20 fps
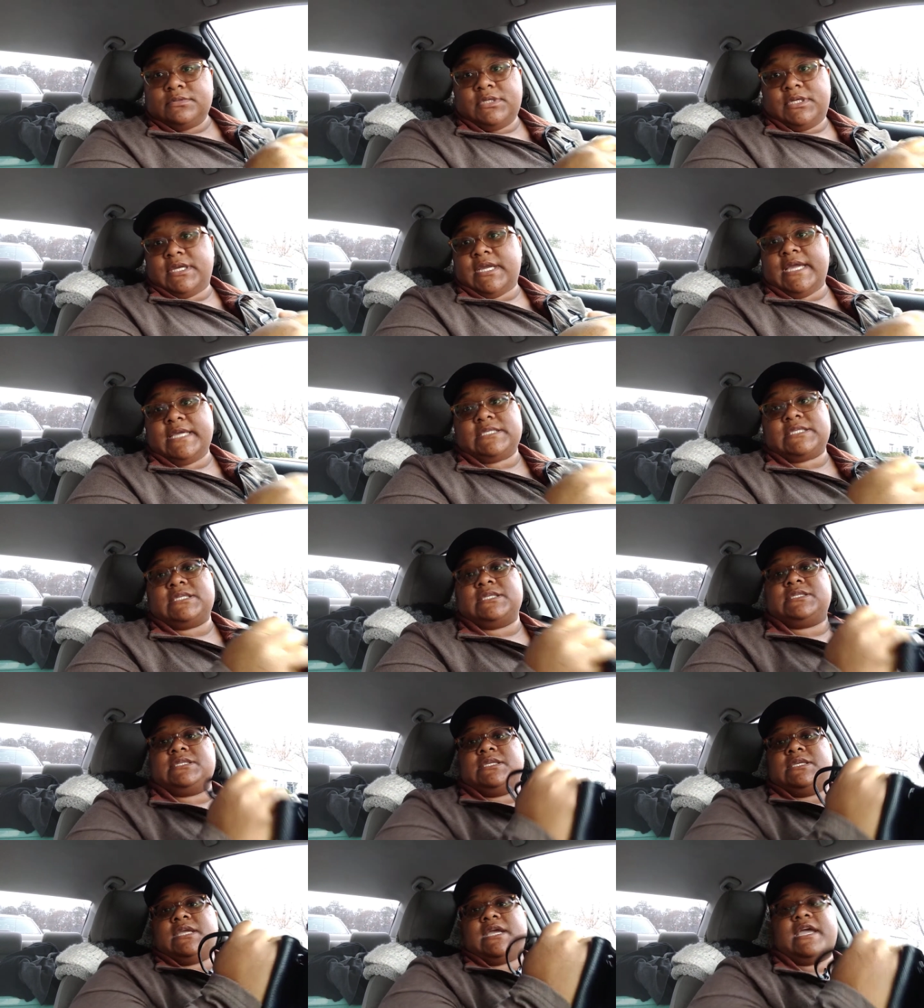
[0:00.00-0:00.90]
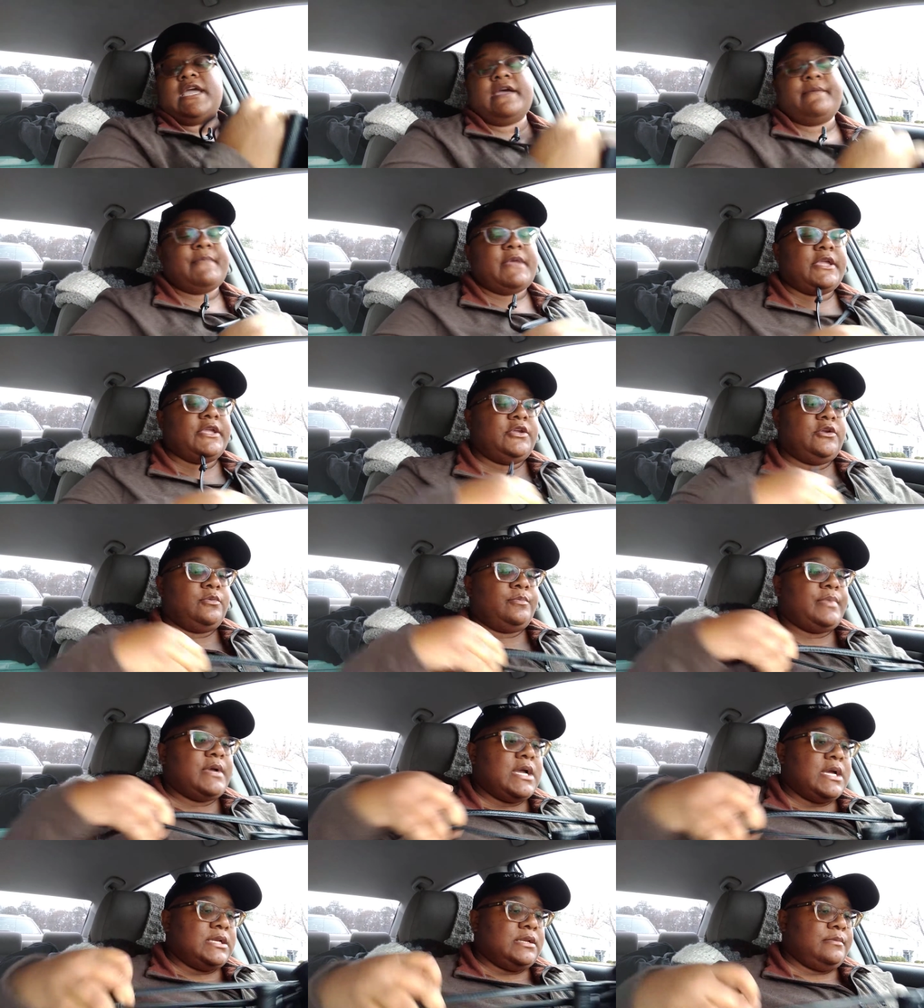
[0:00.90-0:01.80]
you guys can see I have my
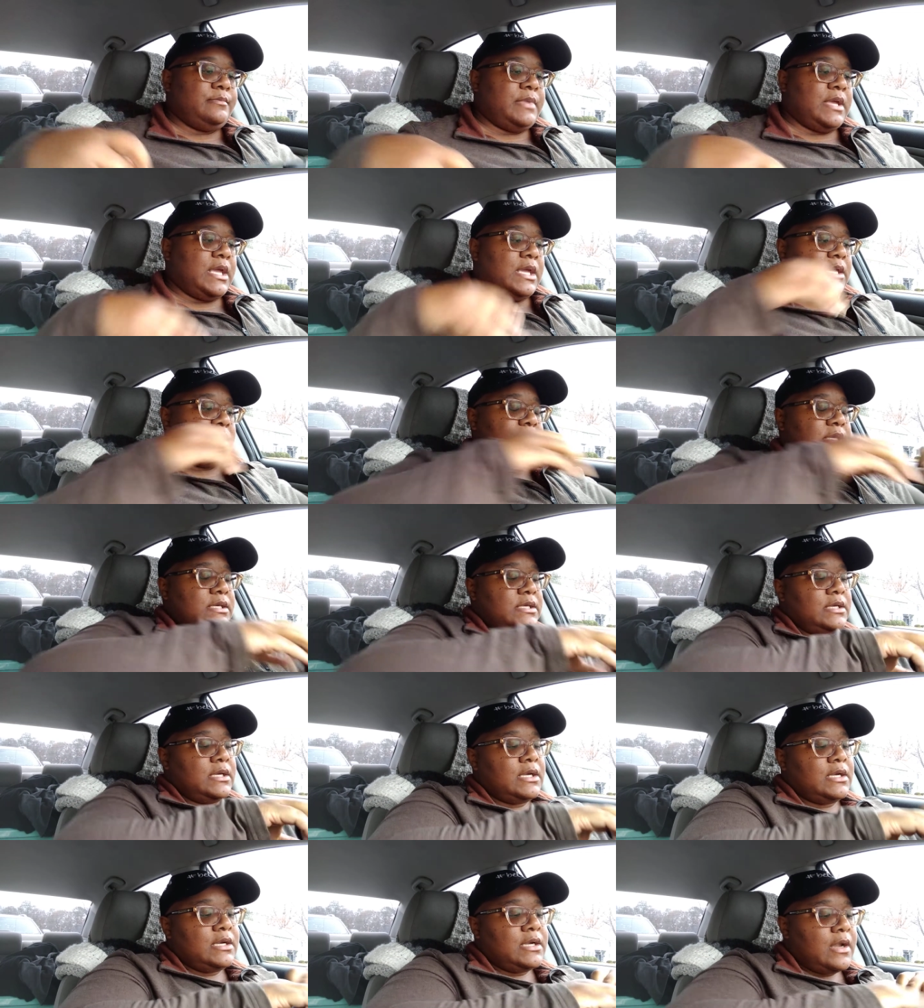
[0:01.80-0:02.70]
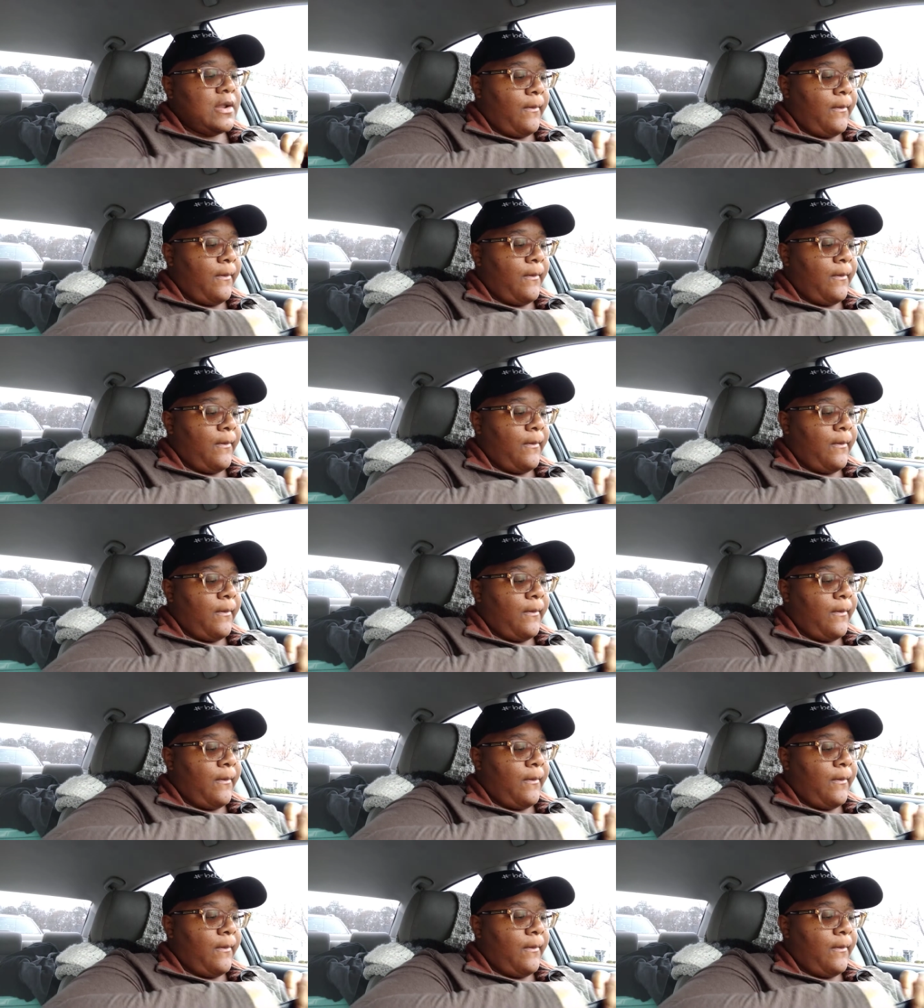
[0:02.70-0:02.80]
couponing bag here.